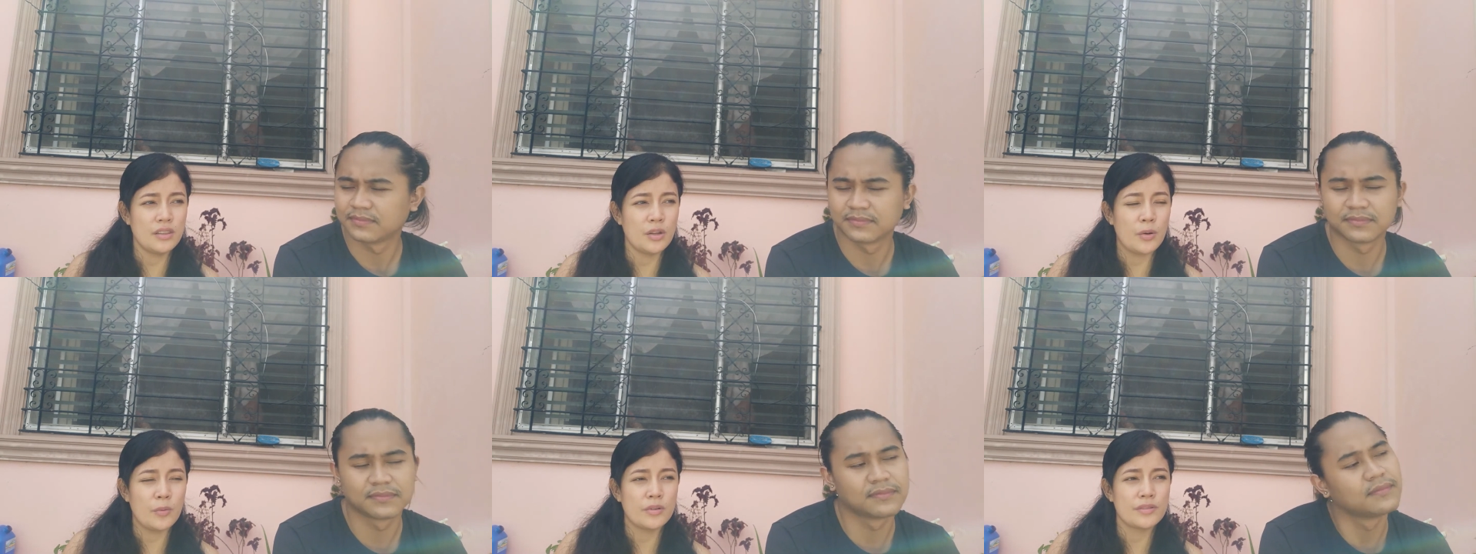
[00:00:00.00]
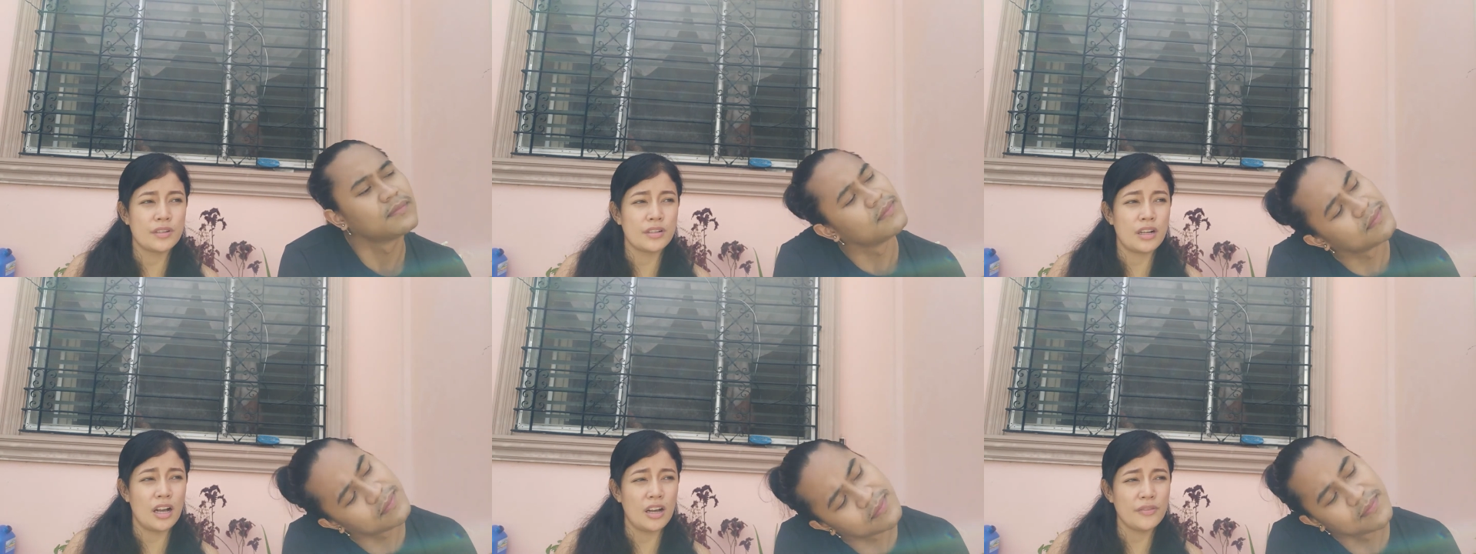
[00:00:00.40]
Speaker 1: There was
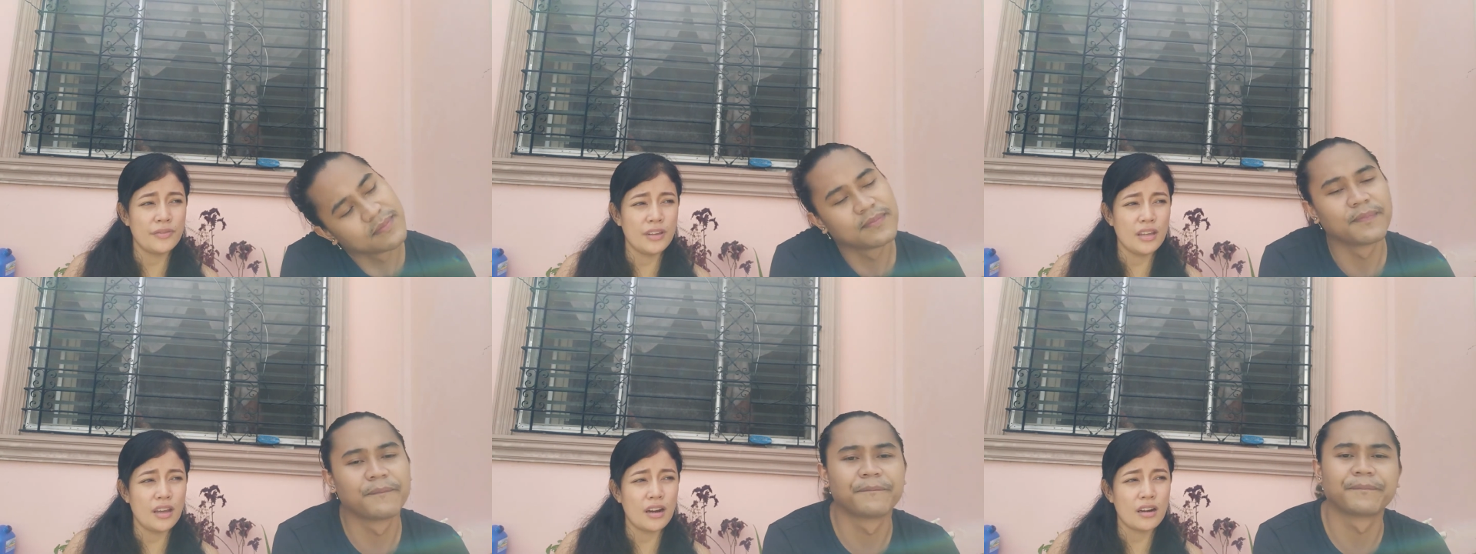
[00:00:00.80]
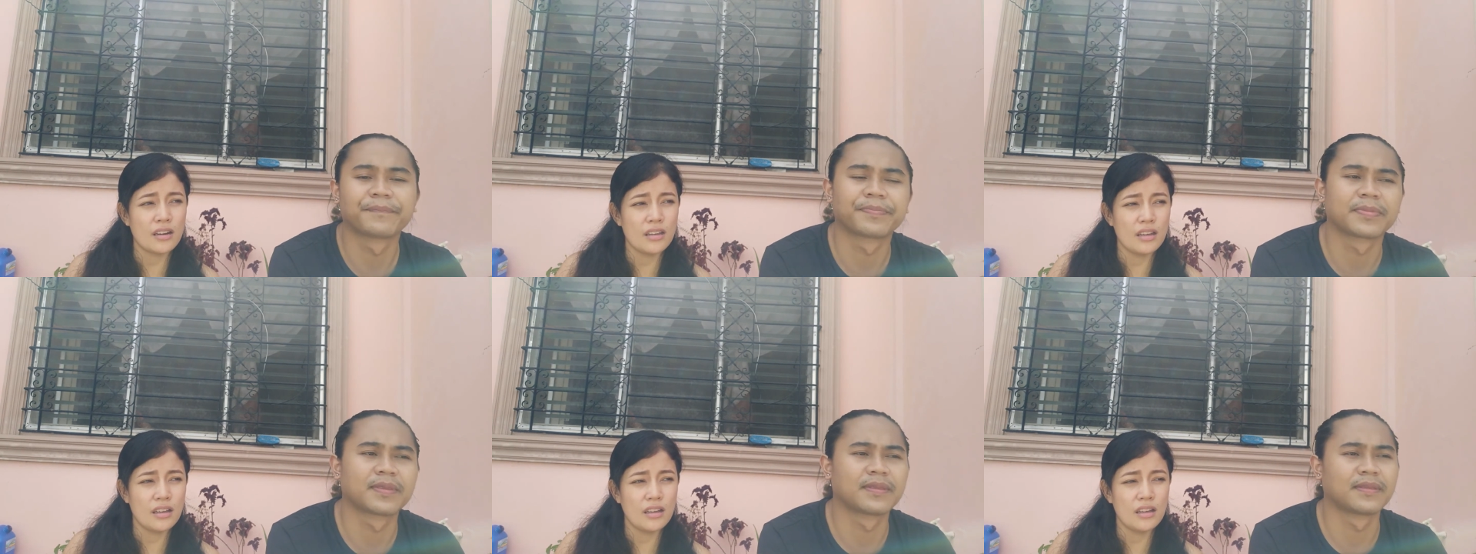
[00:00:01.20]
a coffee
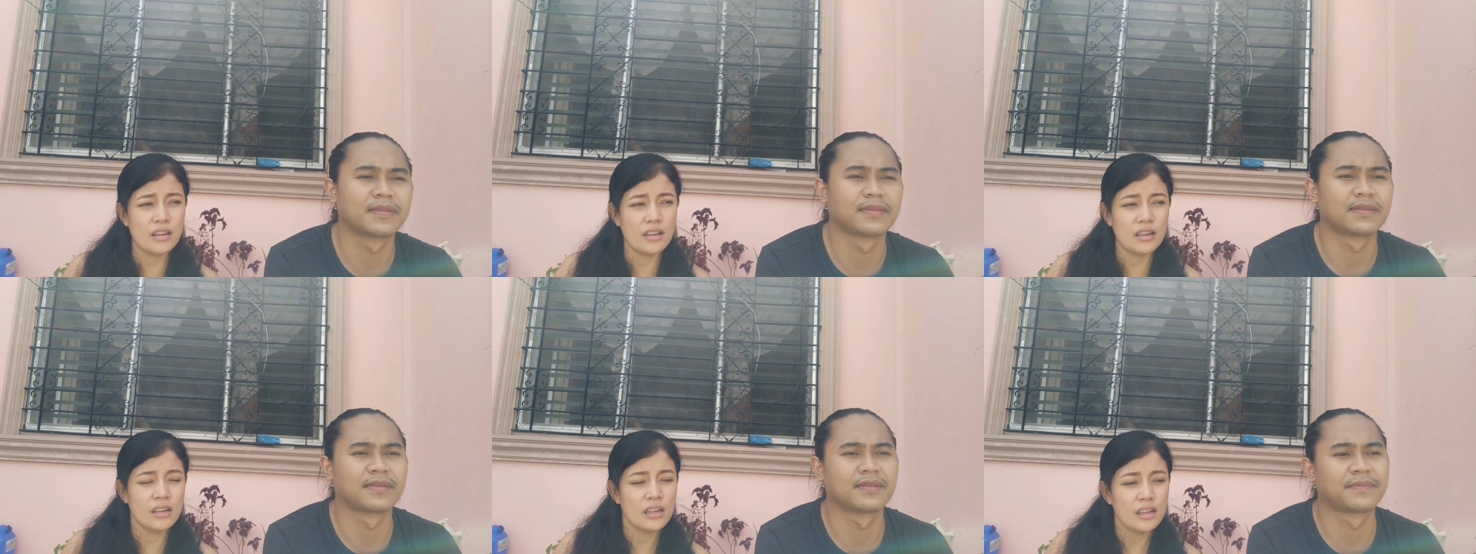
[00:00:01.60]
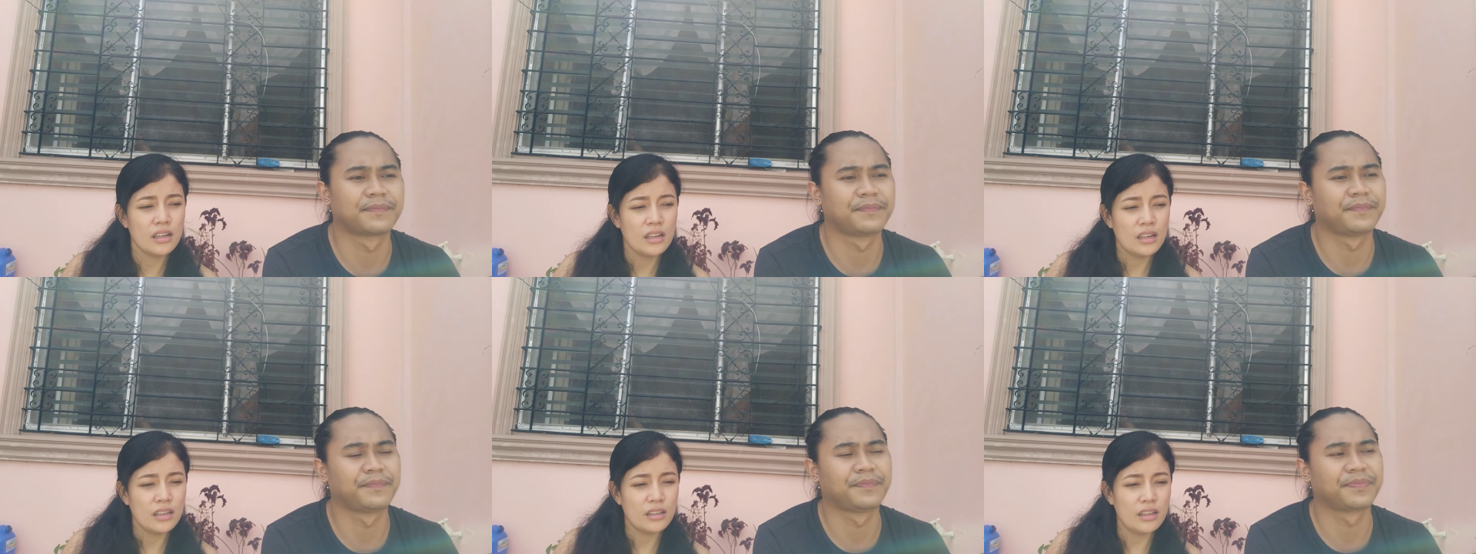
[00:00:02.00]
area.
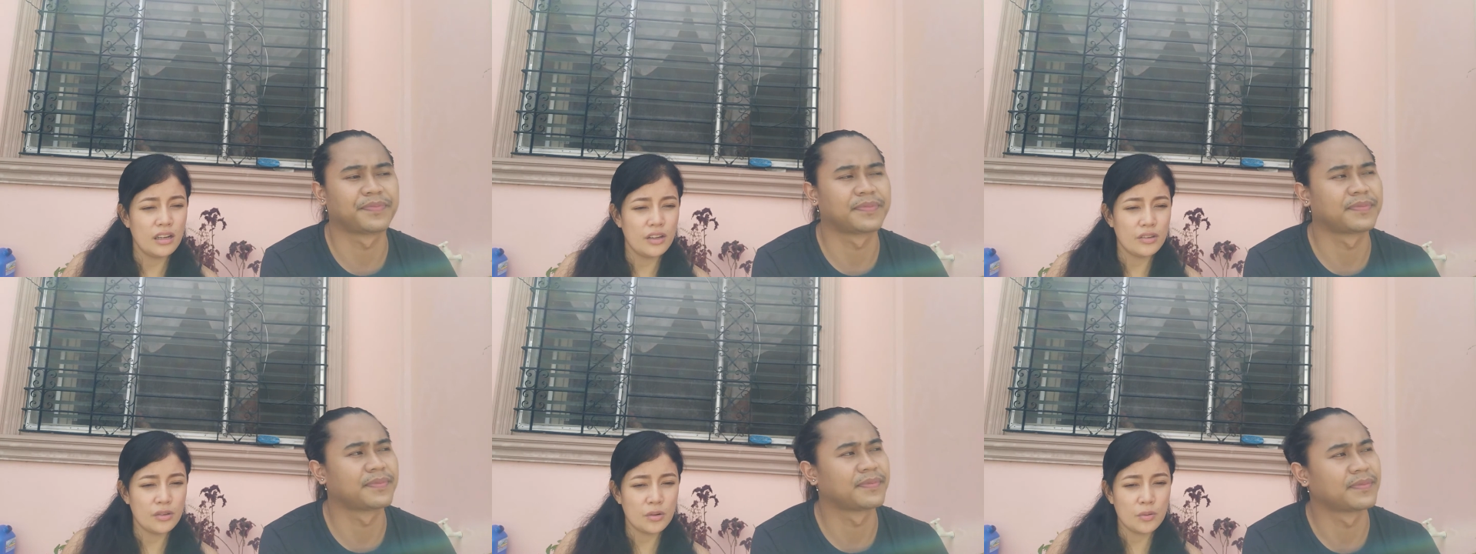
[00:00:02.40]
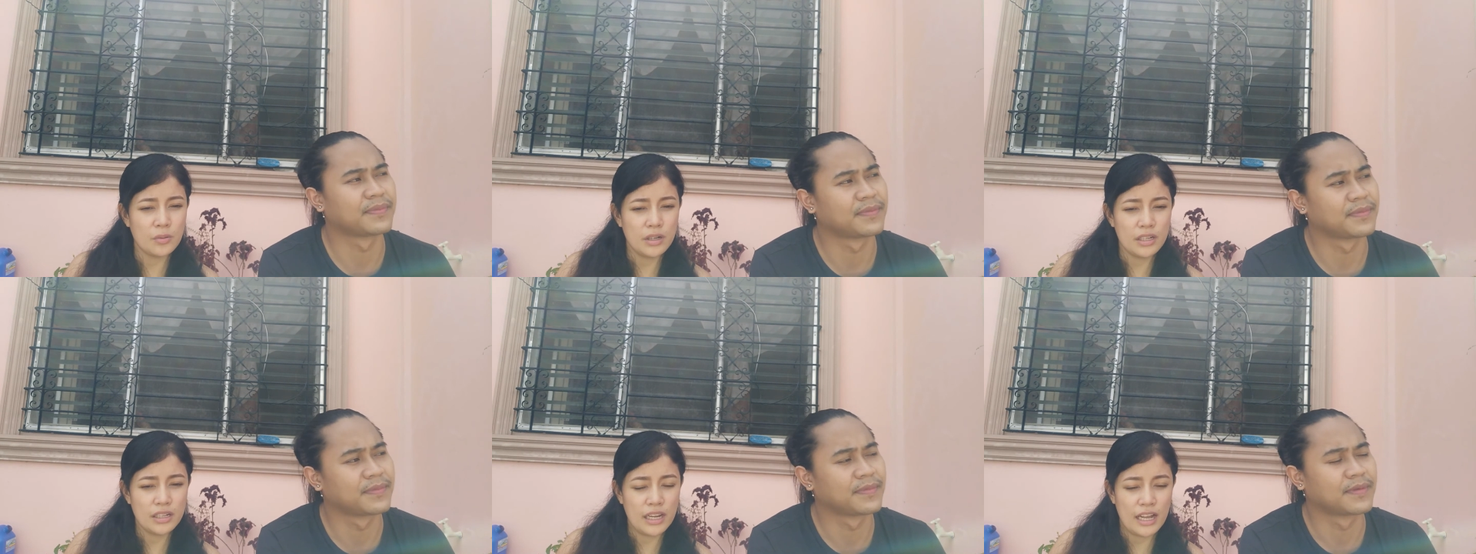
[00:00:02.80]
The other
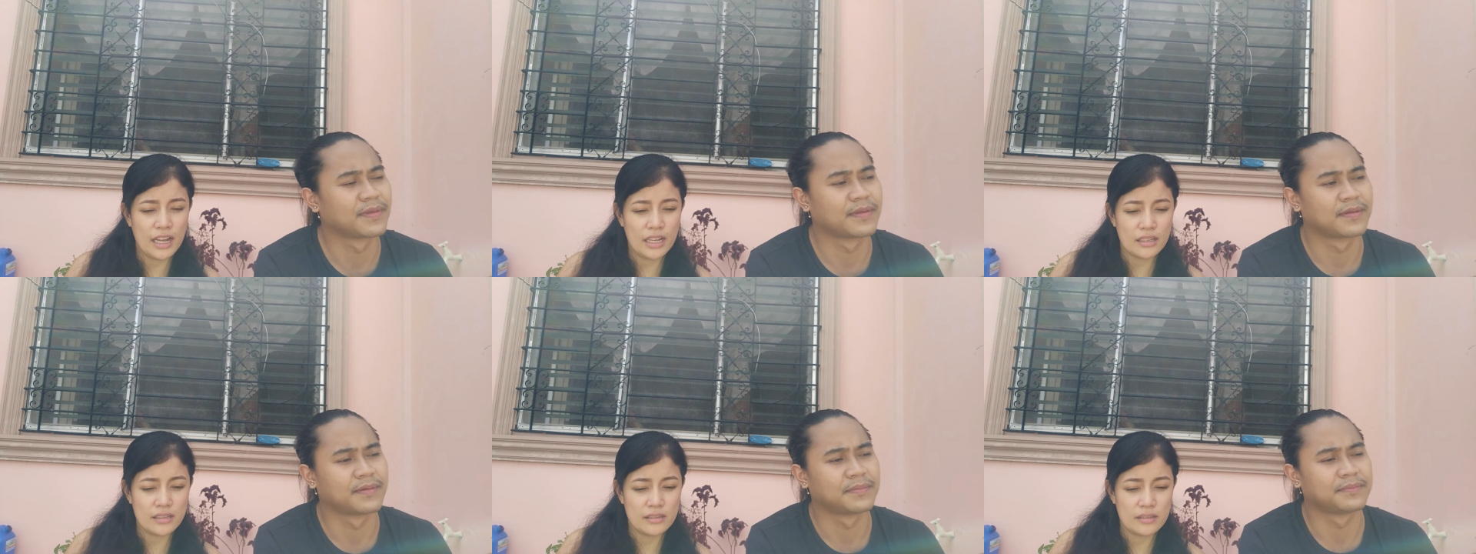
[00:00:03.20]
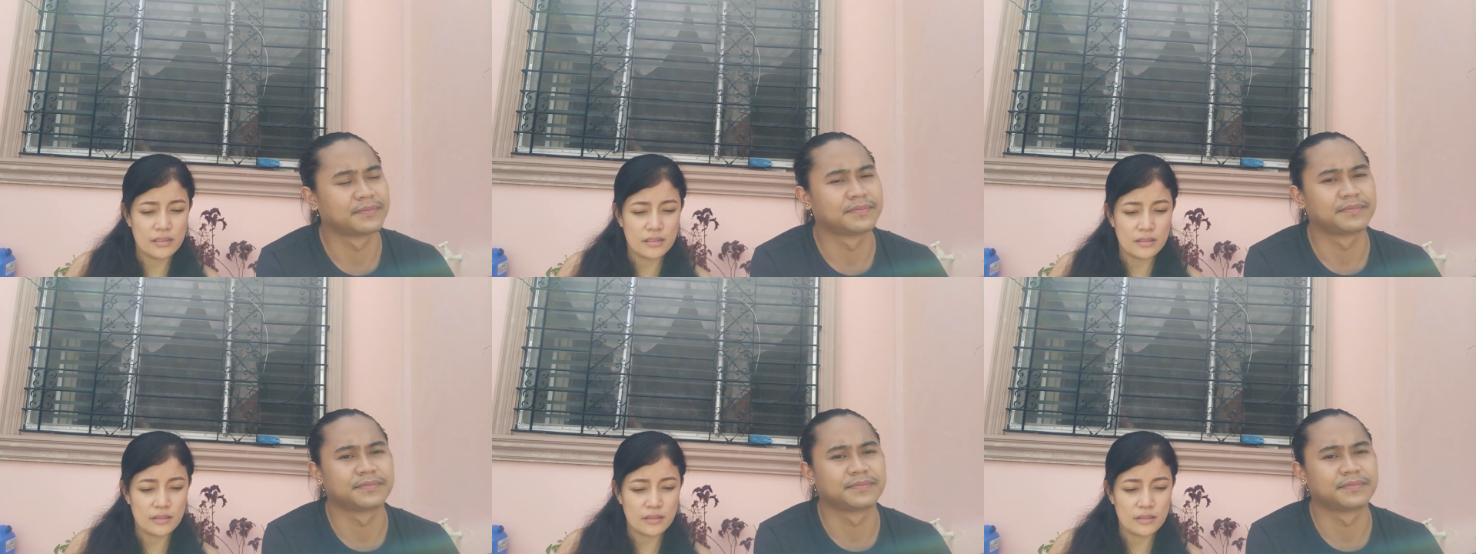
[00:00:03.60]
one has